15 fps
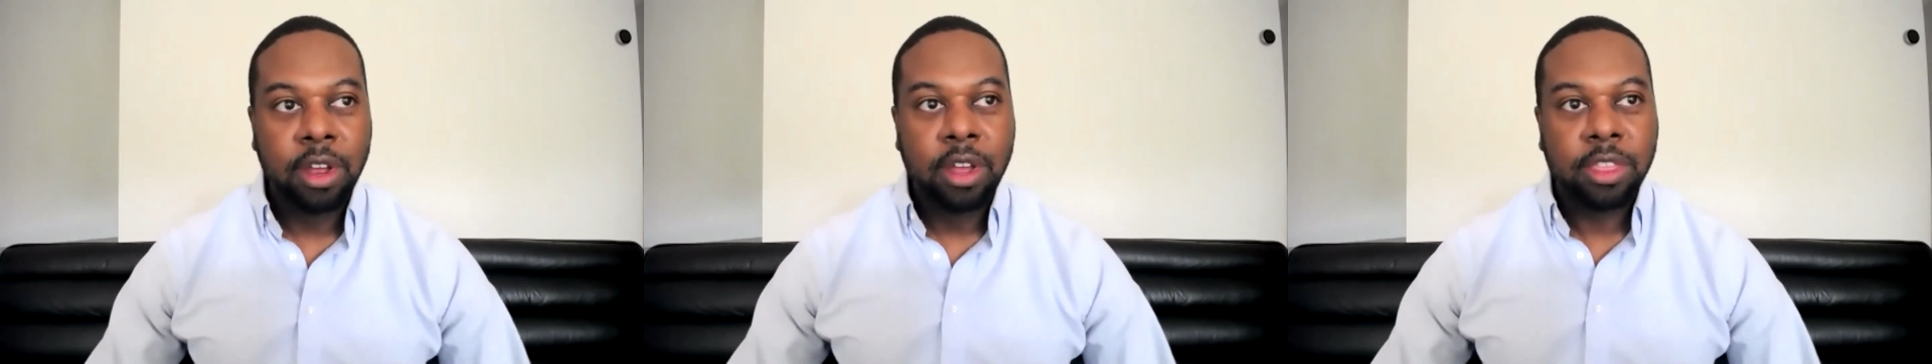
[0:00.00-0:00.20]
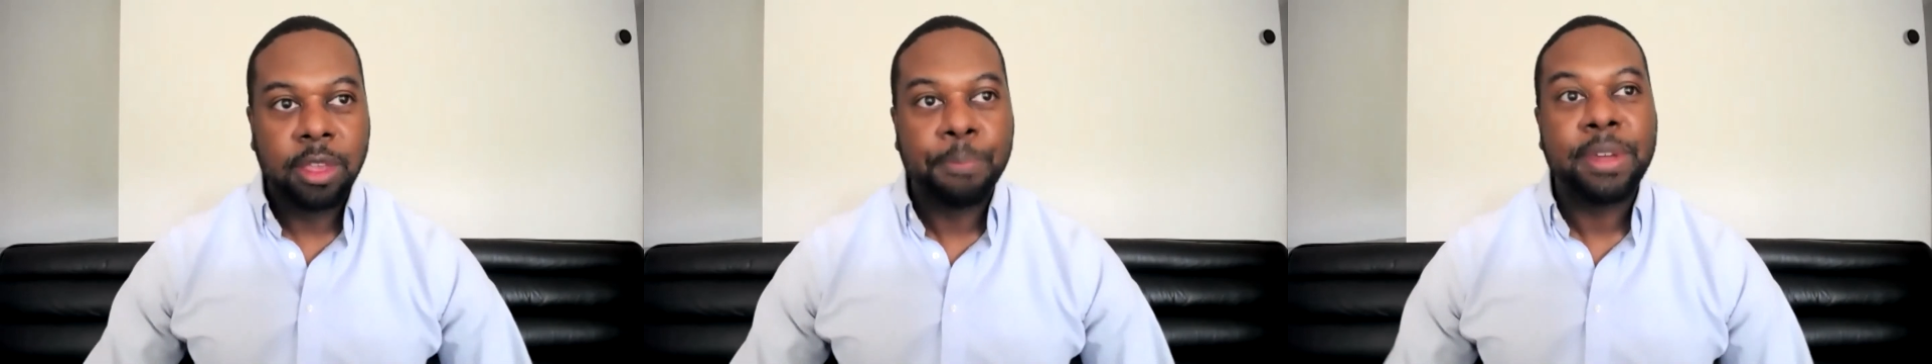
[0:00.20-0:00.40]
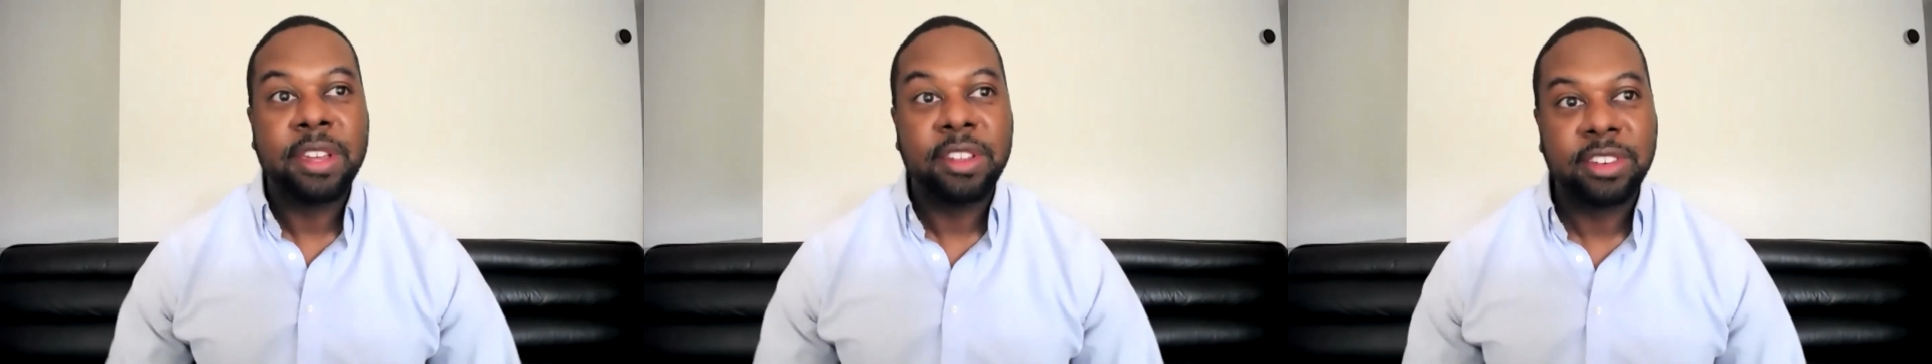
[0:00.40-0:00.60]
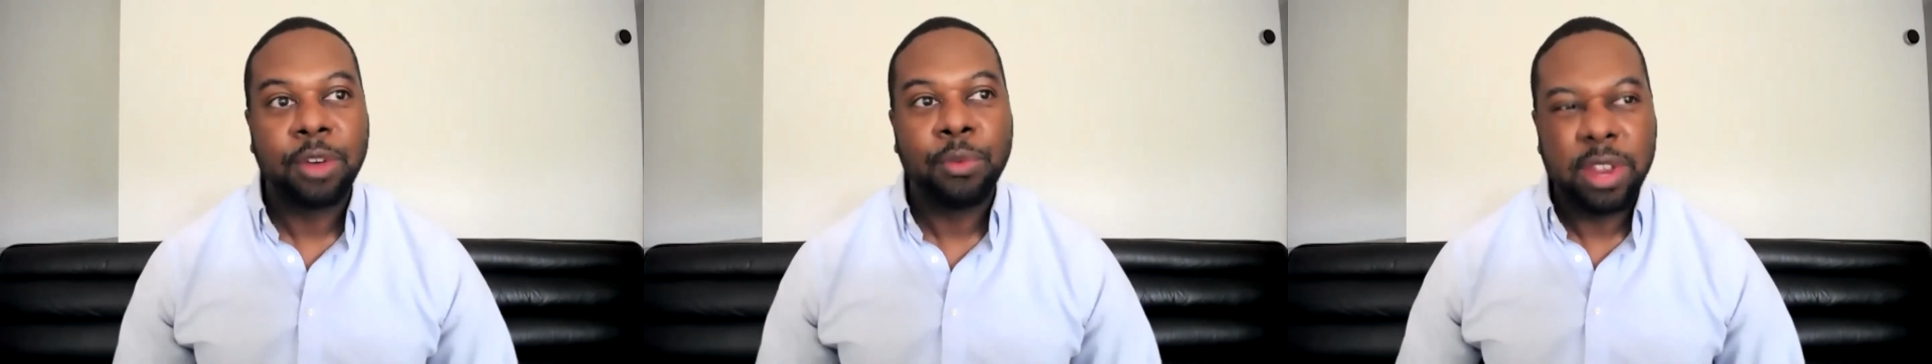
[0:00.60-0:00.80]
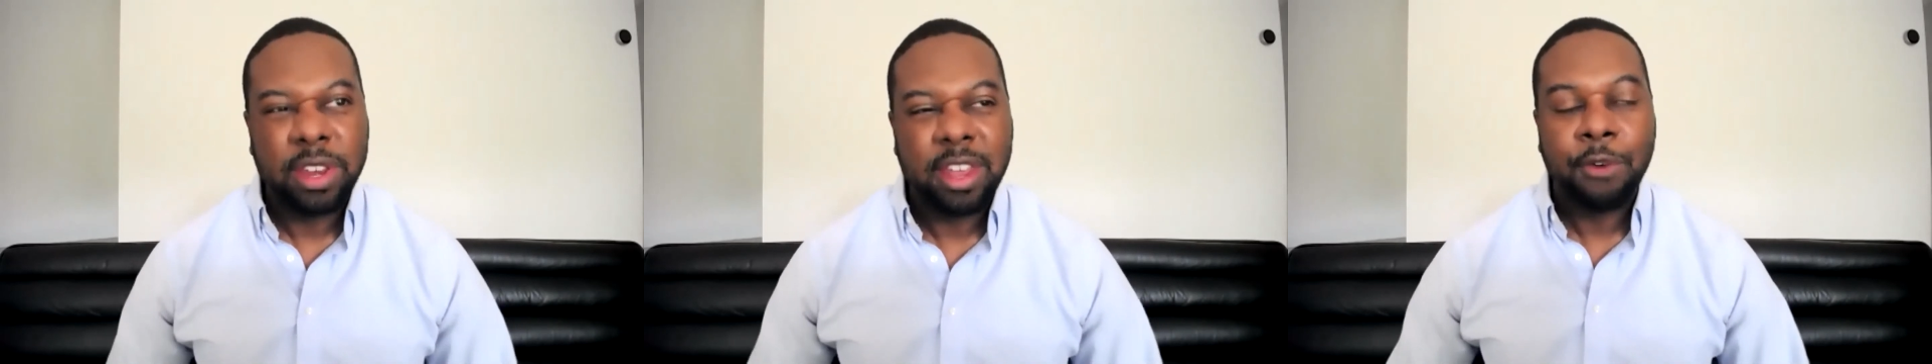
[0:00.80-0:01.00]
The piece that
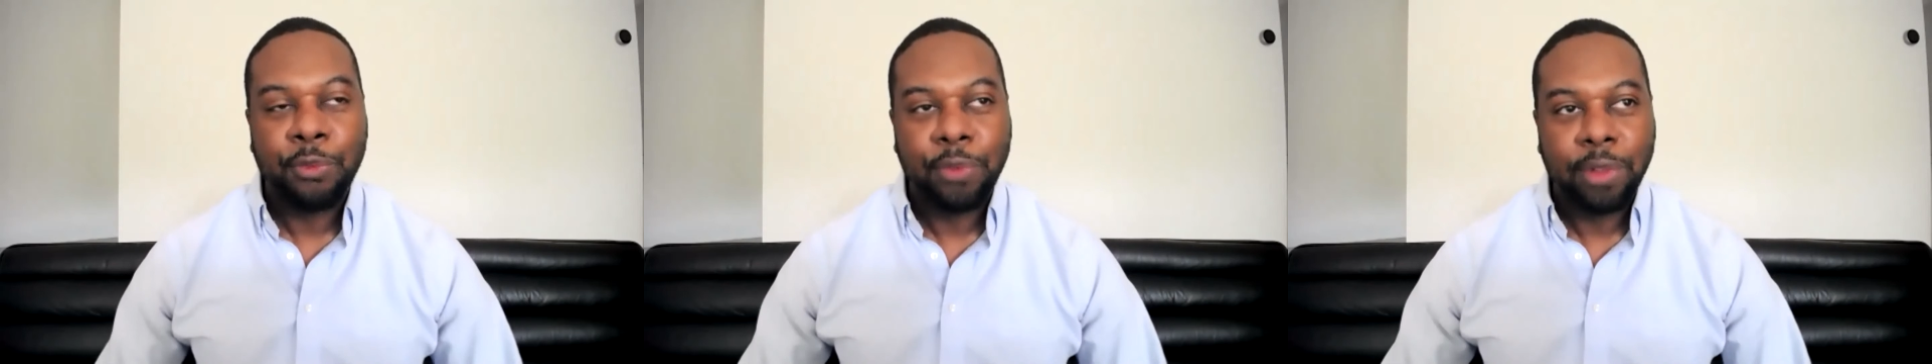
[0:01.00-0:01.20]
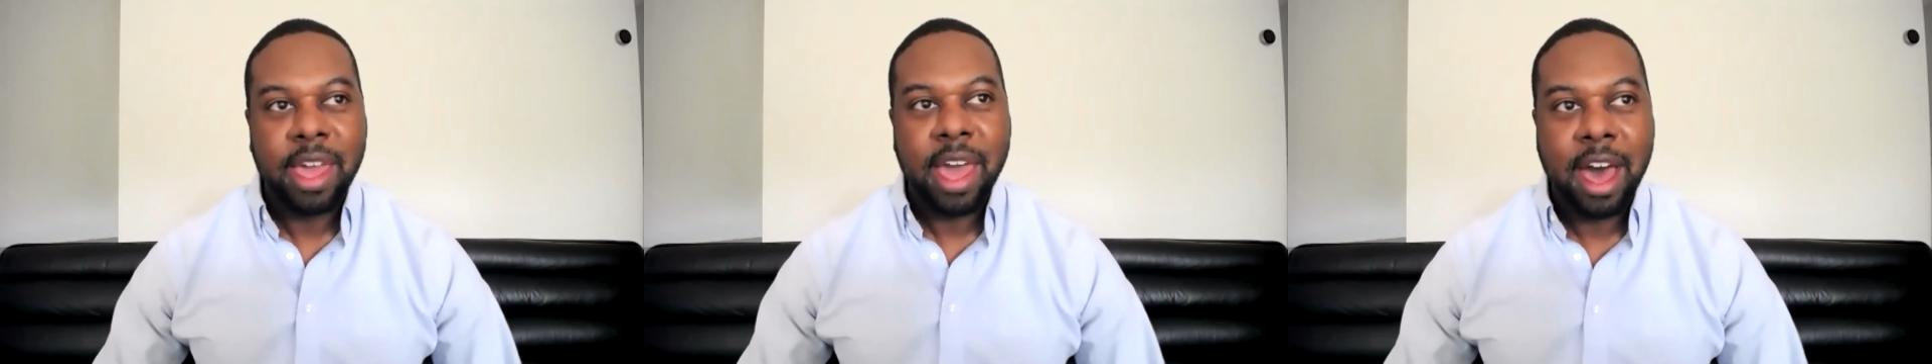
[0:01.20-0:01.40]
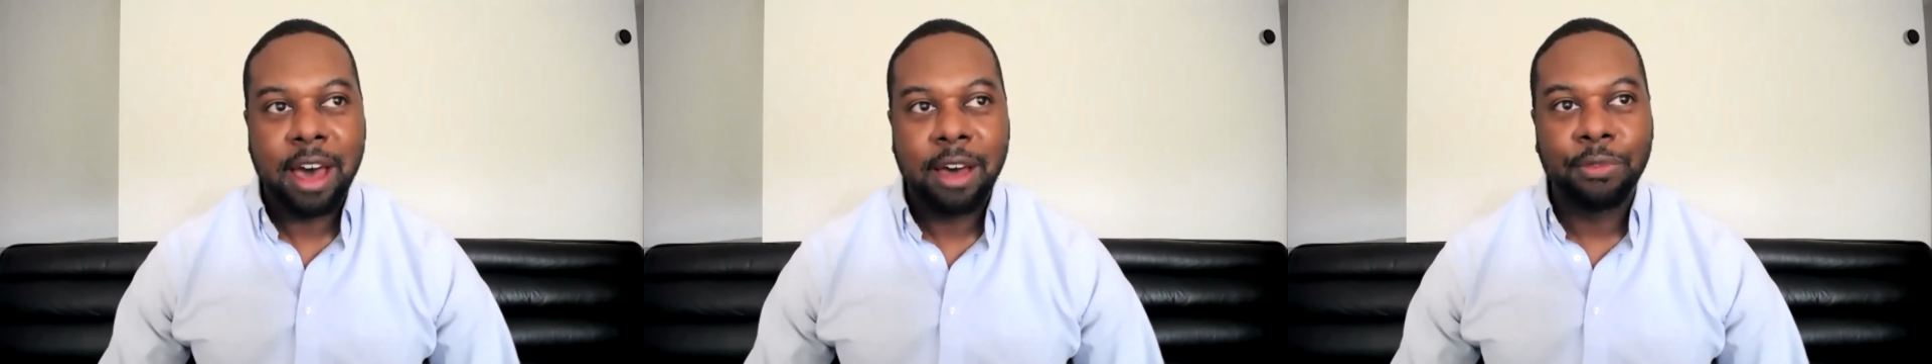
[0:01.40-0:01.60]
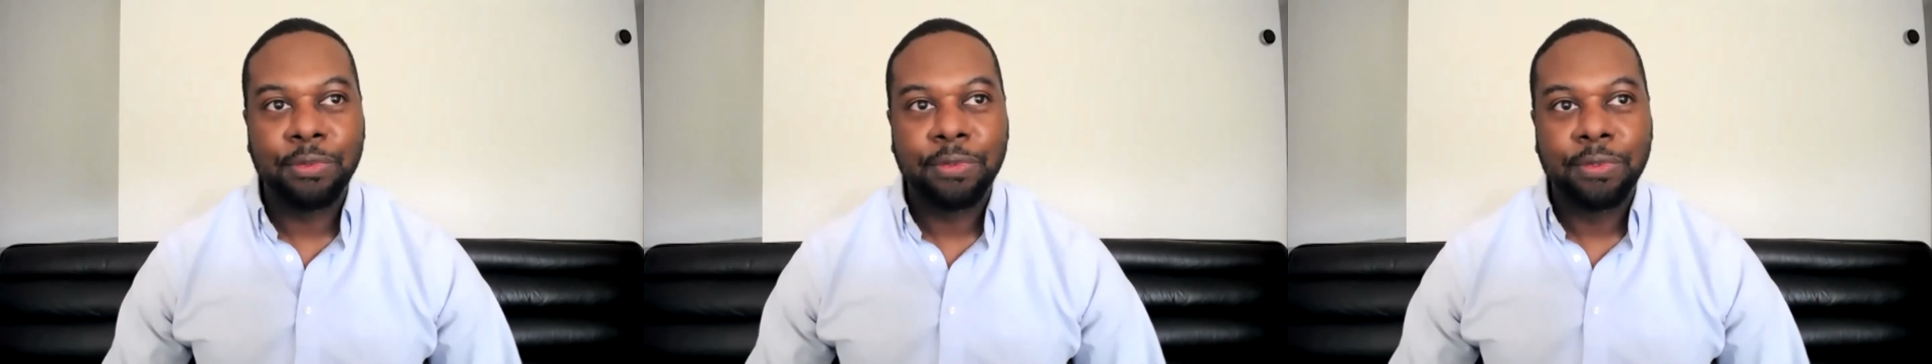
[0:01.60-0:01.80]
we definitely have